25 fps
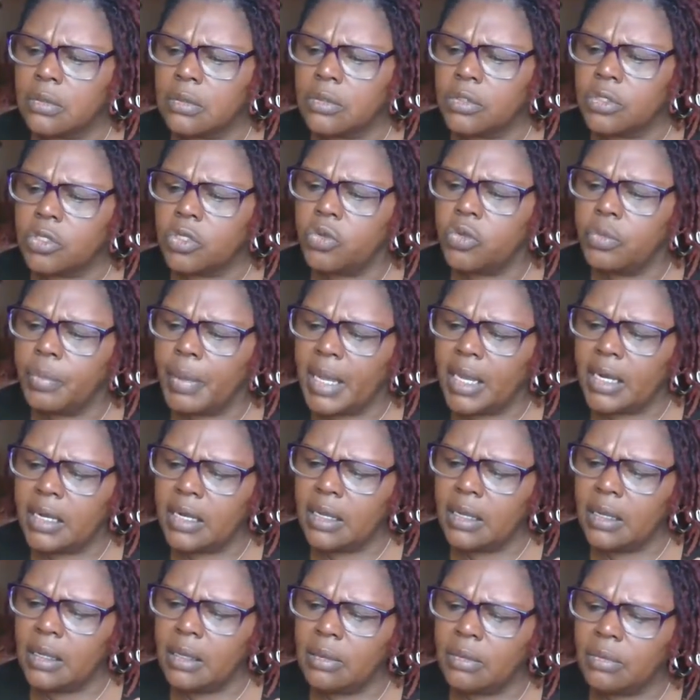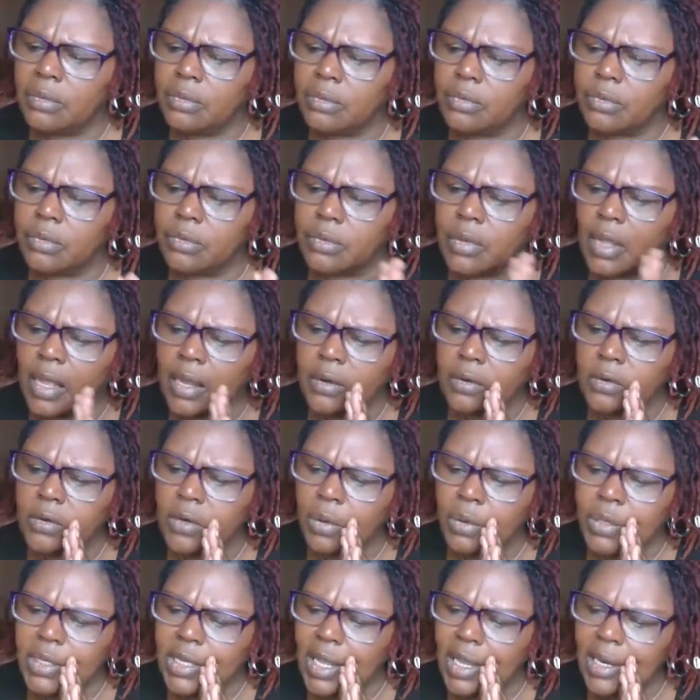TubeBuddy. I don't know
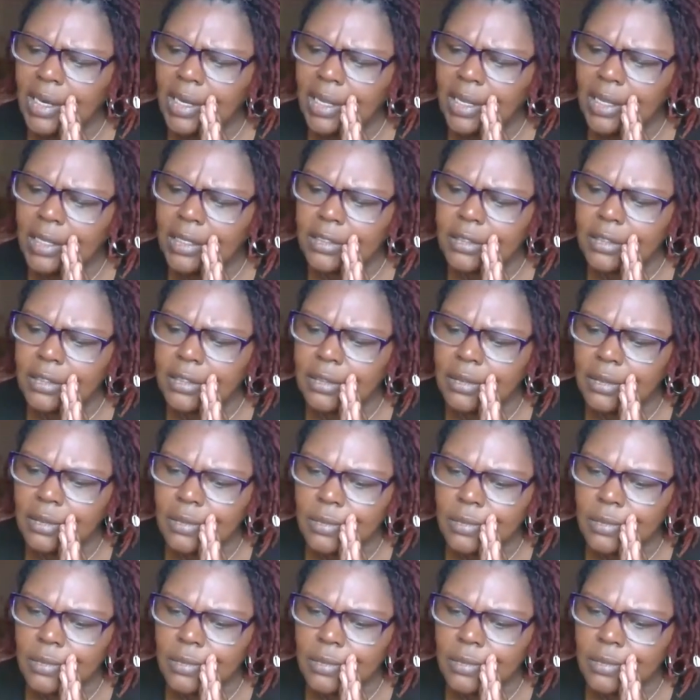what that is.